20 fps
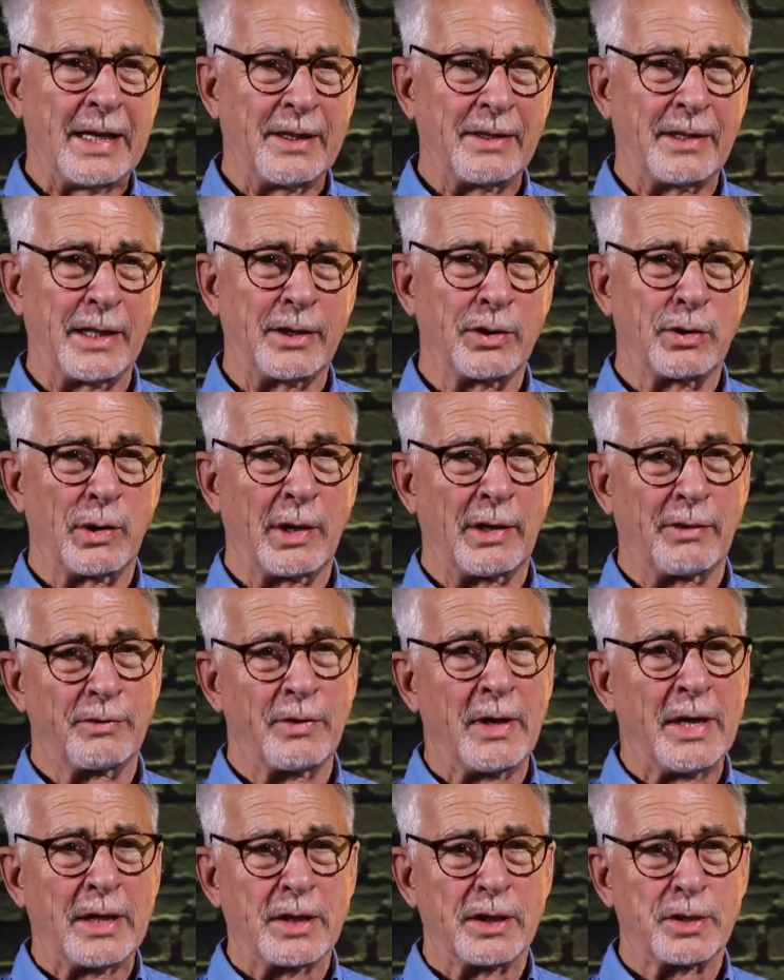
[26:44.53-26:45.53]
then you have
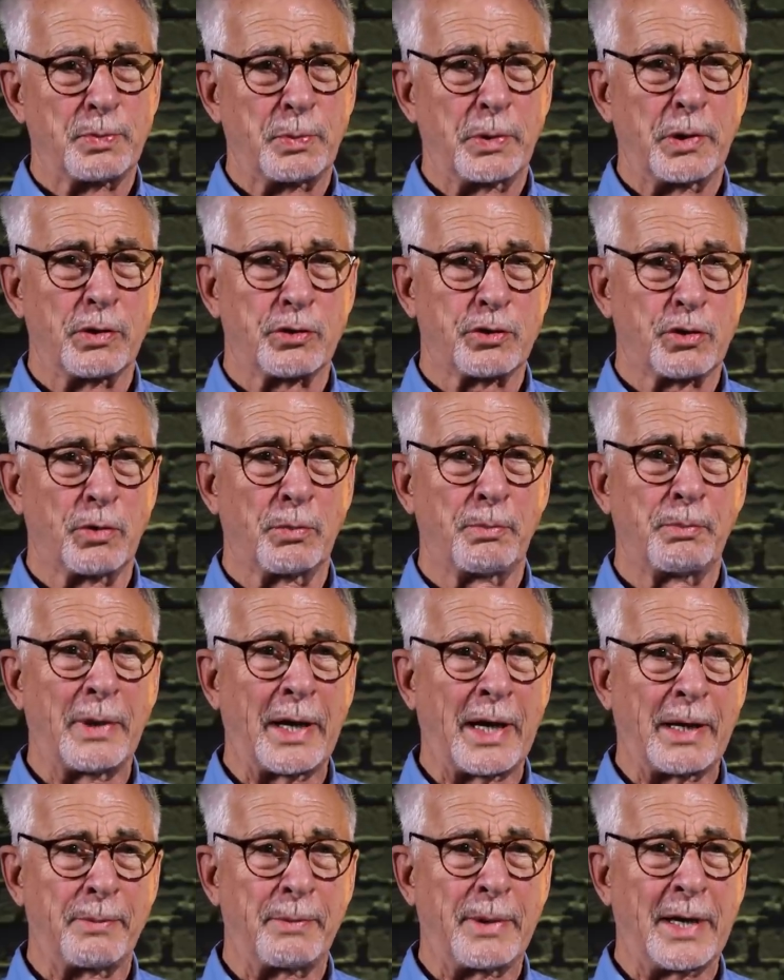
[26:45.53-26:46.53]
spiritual
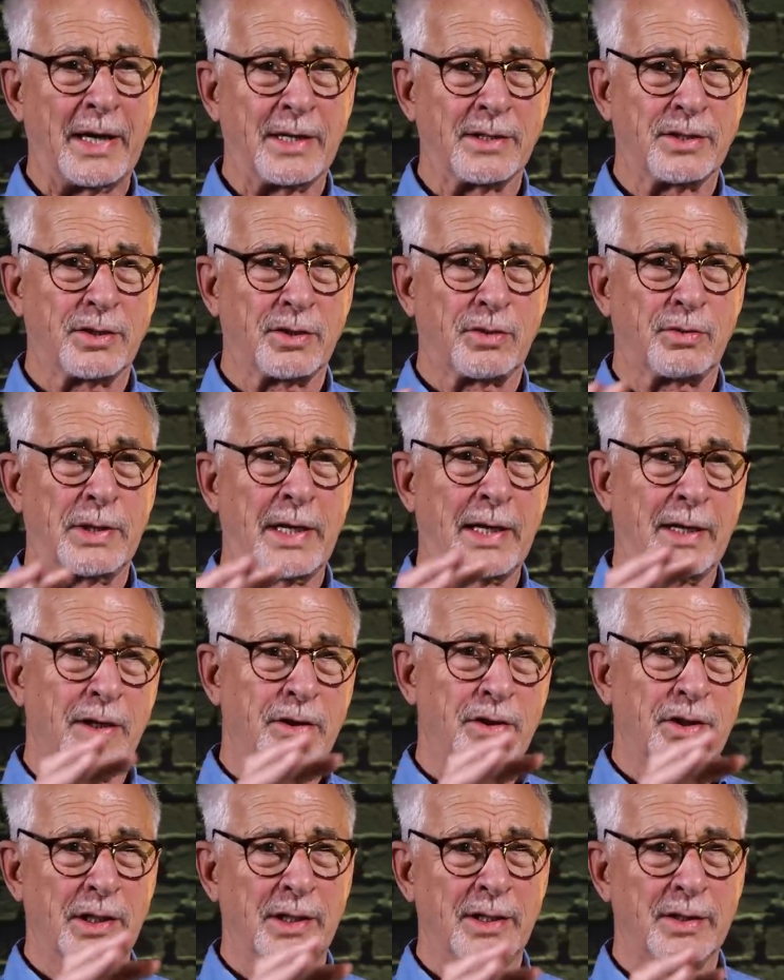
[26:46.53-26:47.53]
bypass
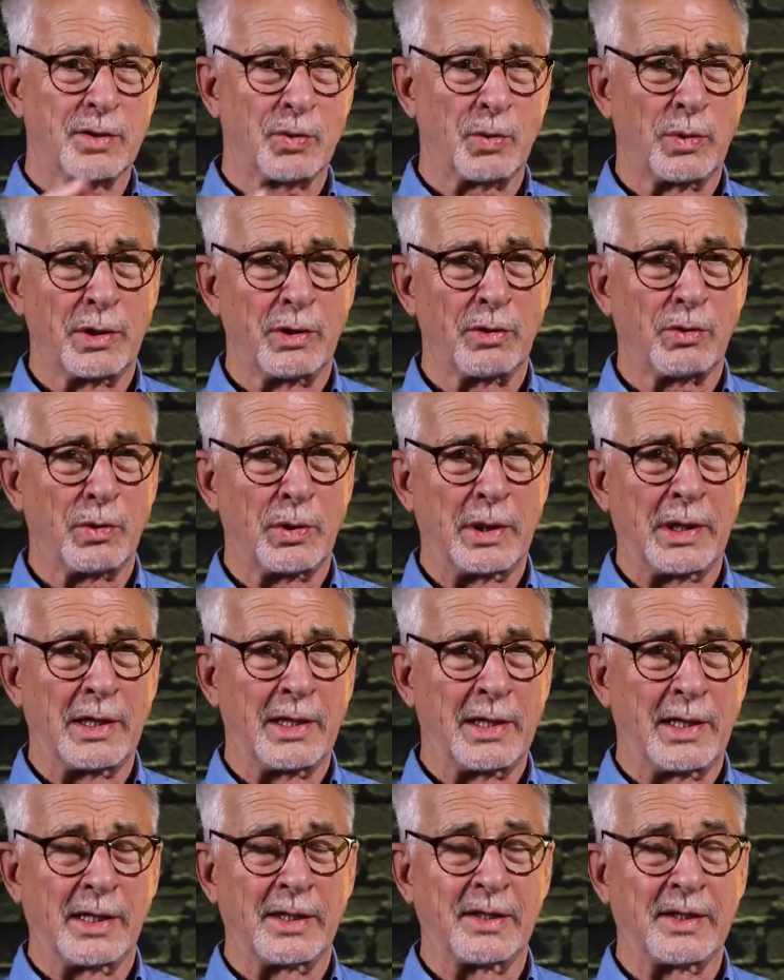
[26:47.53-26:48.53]
strategies where you create
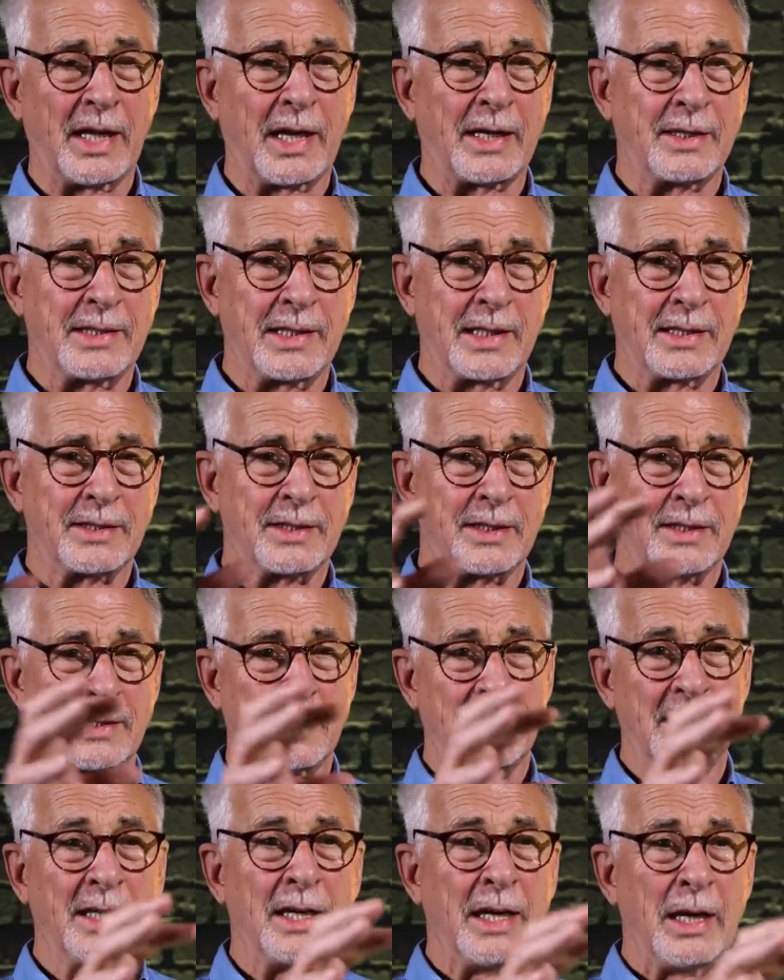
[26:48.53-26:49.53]
an
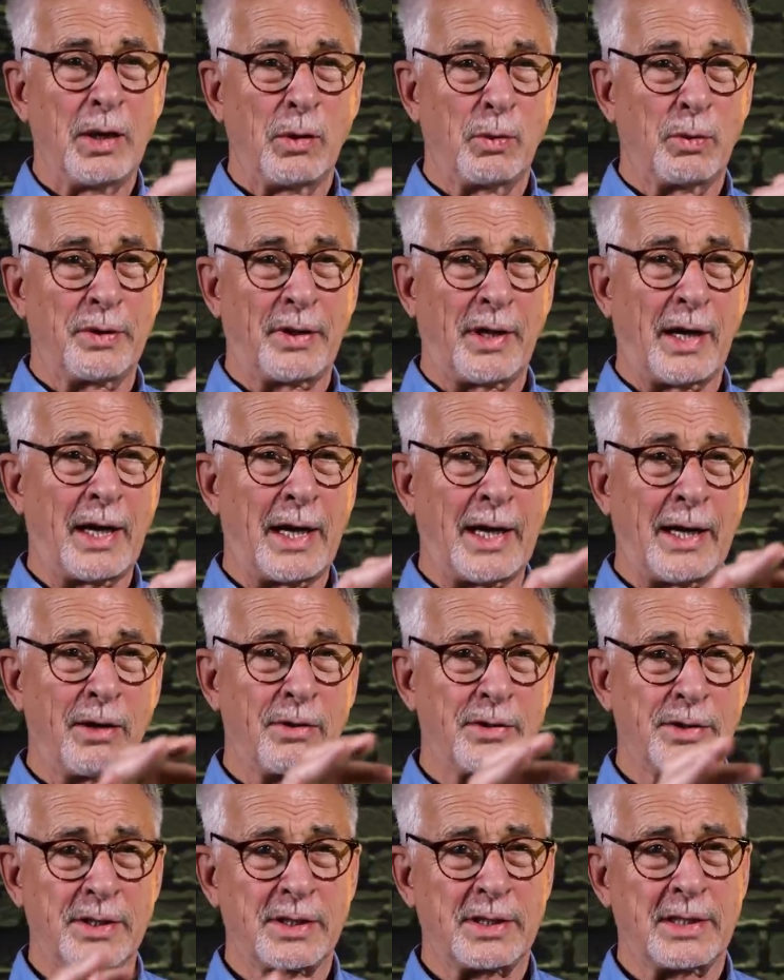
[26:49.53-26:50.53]
identity with a
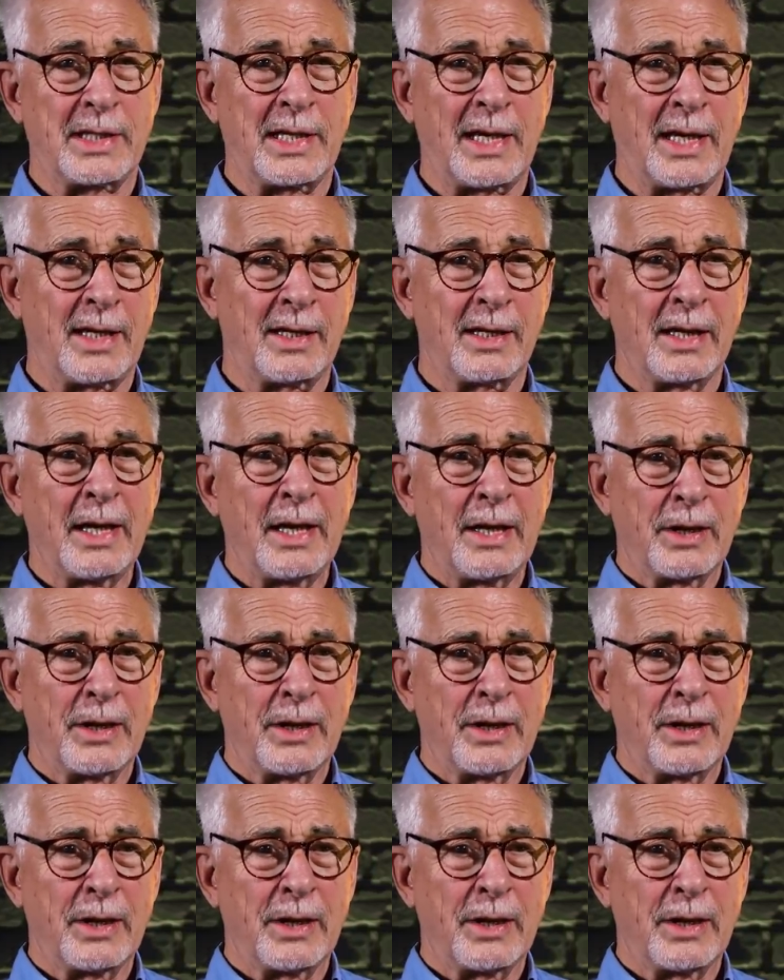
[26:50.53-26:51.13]
higher state,